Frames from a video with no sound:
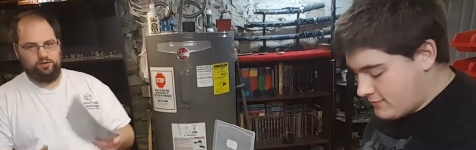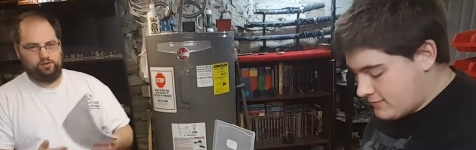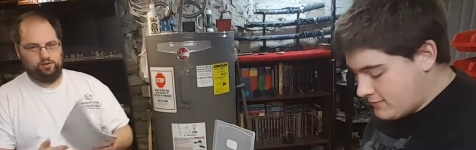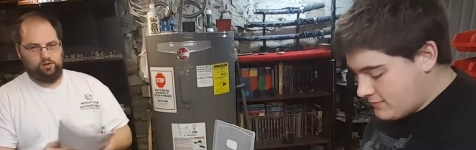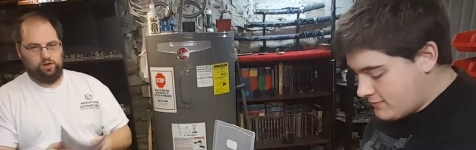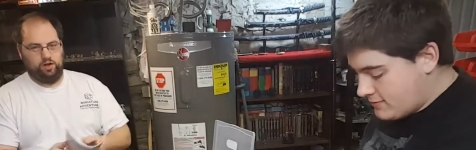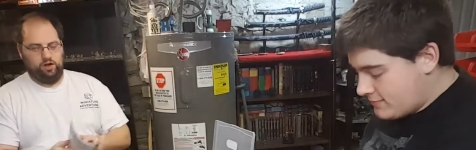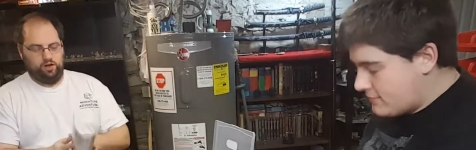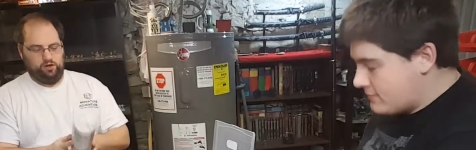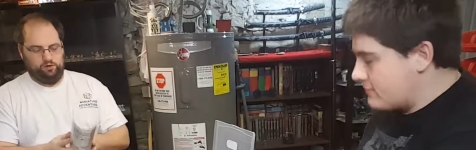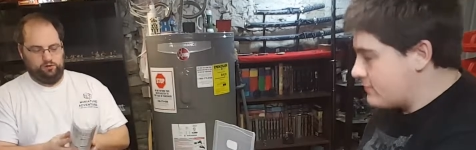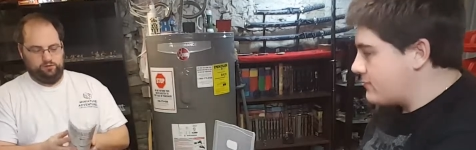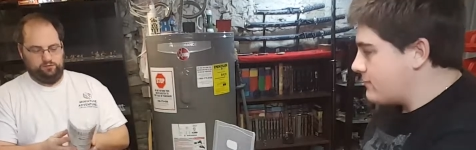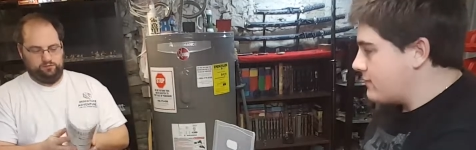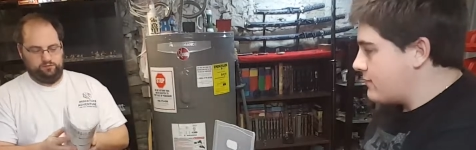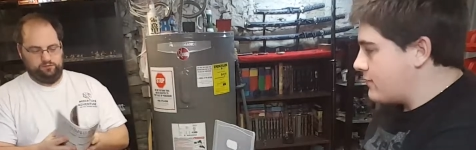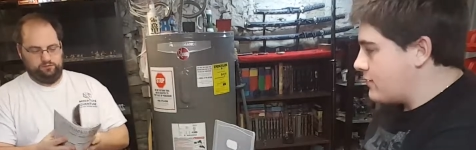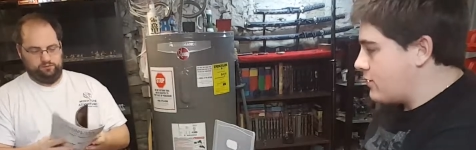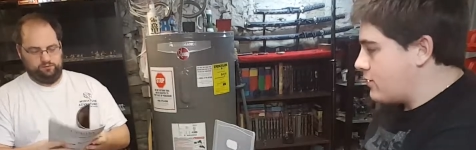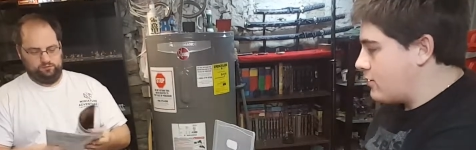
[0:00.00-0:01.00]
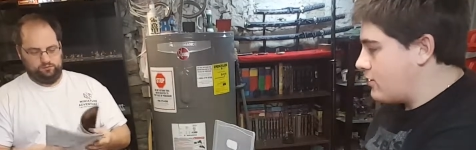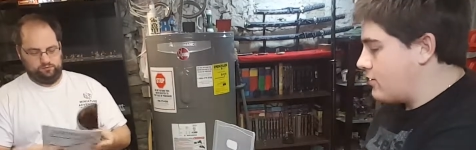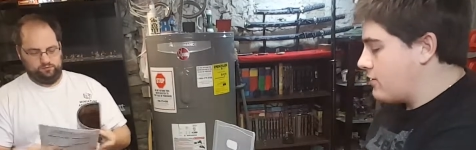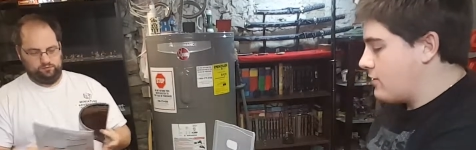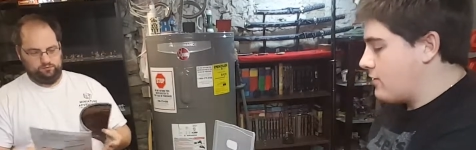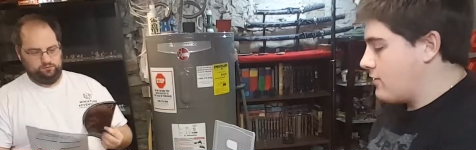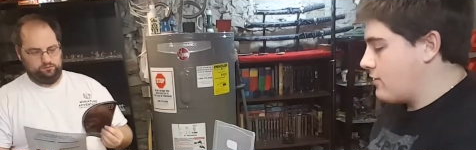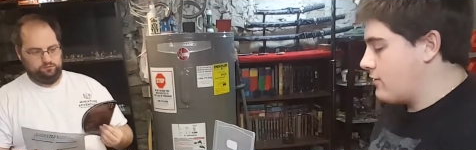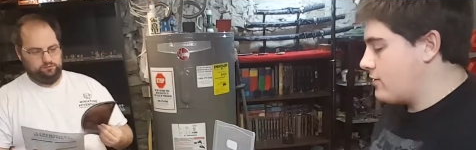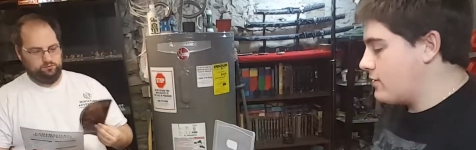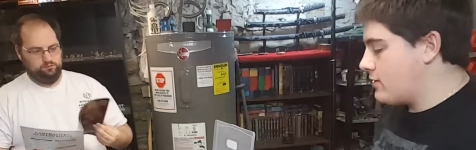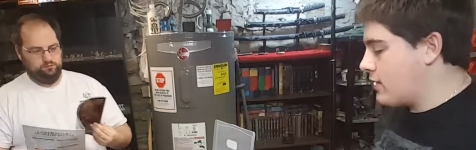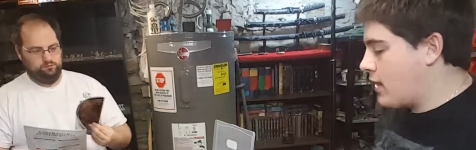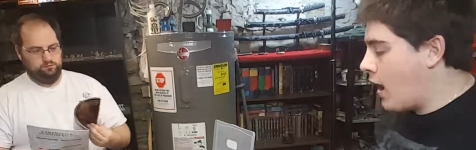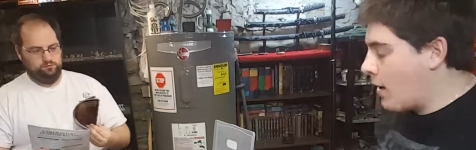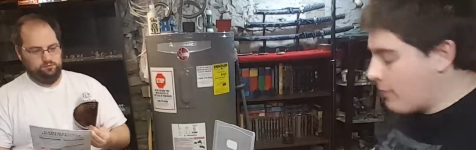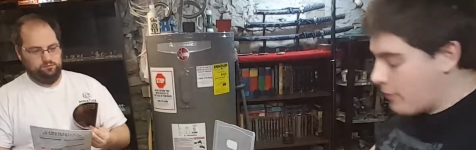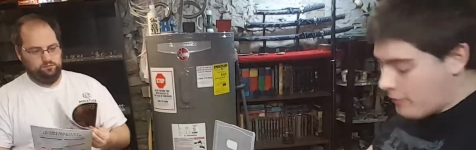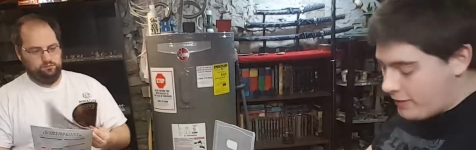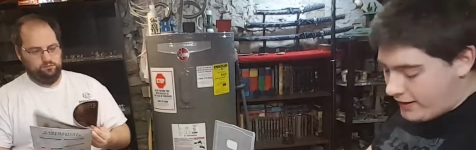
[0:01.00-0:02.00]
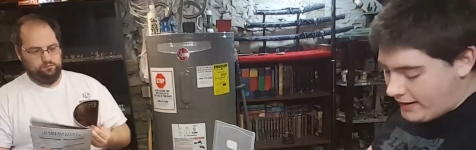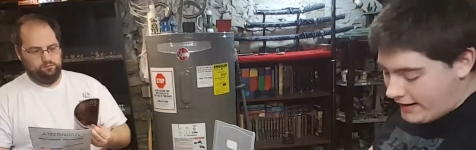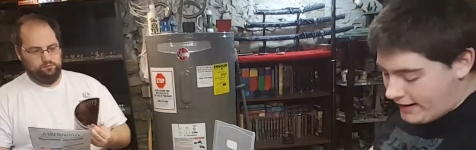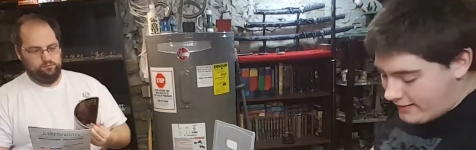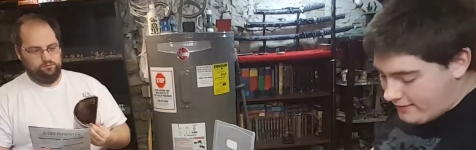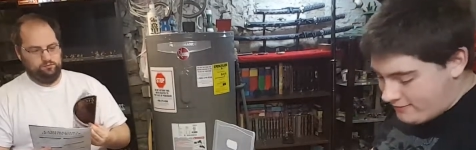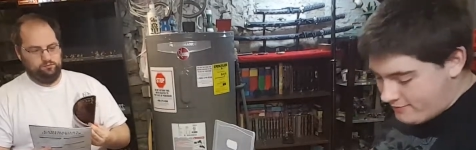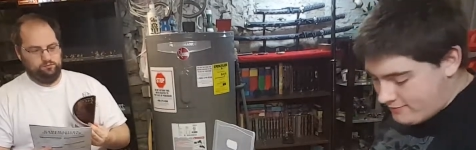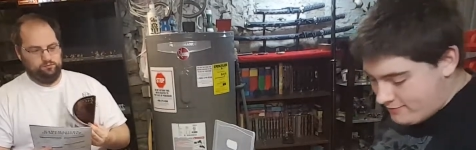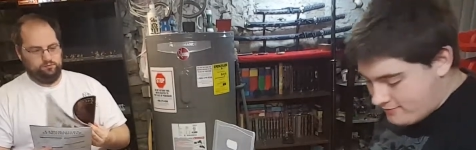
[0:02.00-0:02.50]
Speaker 1: So, tell me what I get.